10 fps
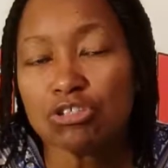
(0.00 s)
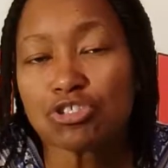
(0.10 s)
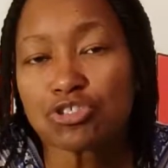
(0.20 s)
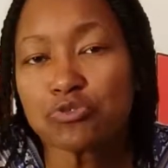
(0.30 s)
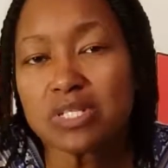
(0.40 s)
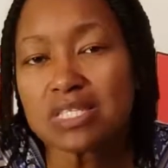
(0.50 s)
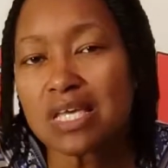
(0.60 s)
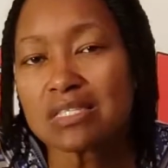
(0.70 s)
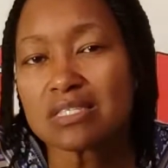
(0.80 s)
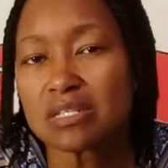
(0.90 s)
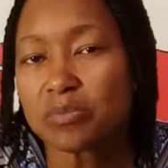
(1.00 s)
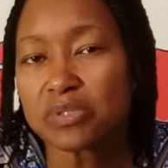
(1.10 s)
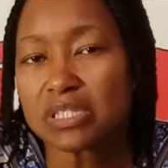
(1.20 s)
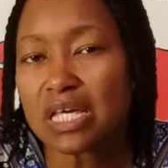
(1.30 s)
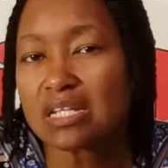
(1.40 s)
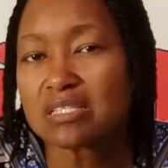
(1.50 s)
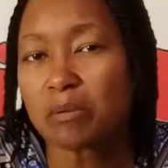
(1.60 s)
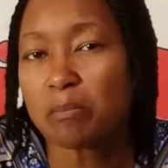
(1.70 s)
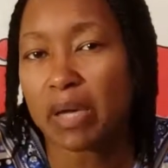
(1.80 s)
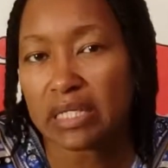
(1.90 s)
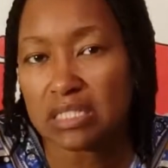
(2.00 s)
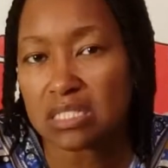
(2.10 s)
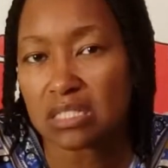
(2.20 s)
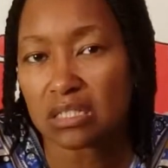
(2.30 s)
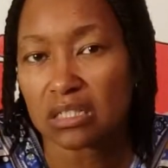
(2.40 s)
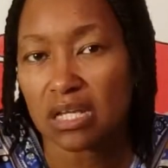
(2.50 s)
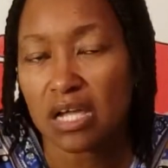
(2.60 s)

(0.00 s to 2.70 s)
Yeshua says something that is amazing.